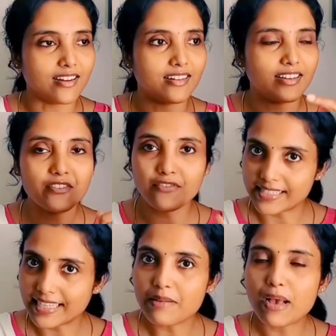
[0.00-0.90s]
in
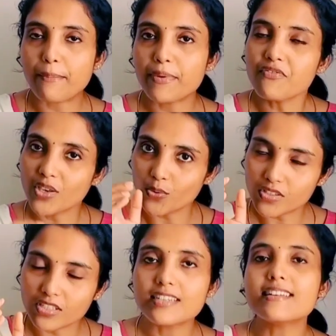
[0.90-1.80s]
physical mapping, we use
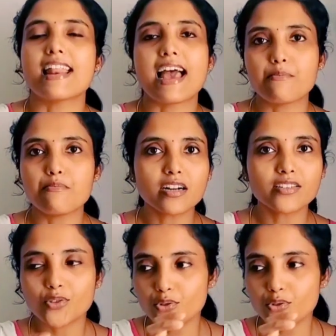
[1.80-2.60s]
certain landmarks